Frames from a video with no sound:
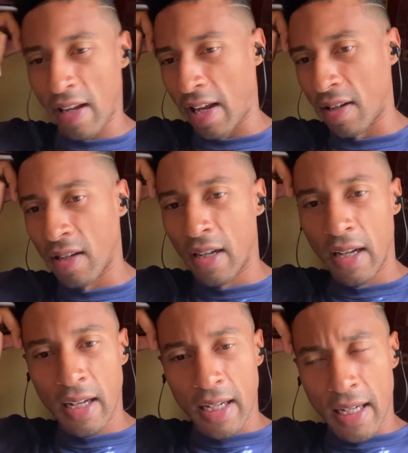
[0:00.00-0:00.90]
and
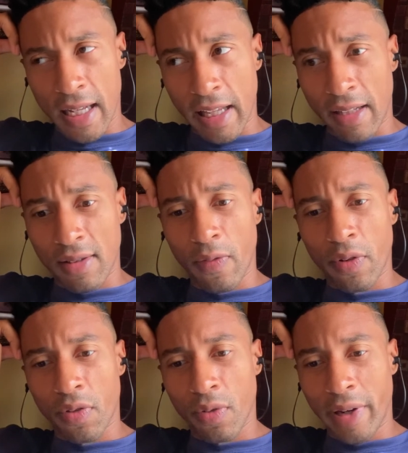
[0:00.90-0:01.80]
I think it's over
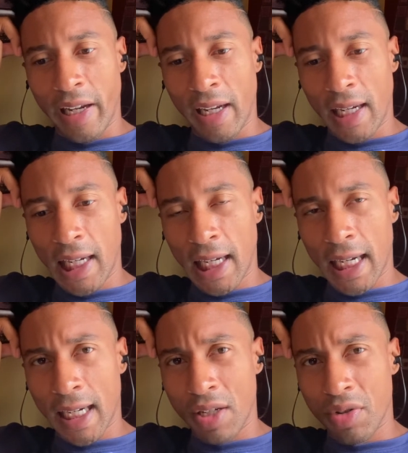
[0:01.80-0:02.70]

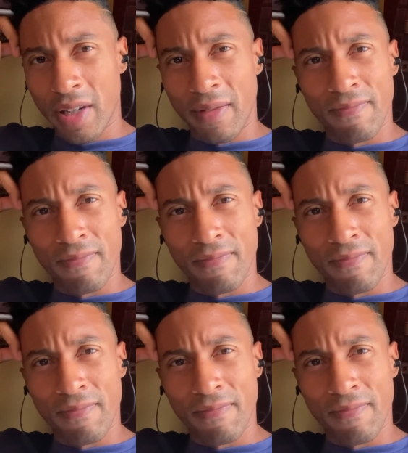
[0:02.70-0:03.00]
300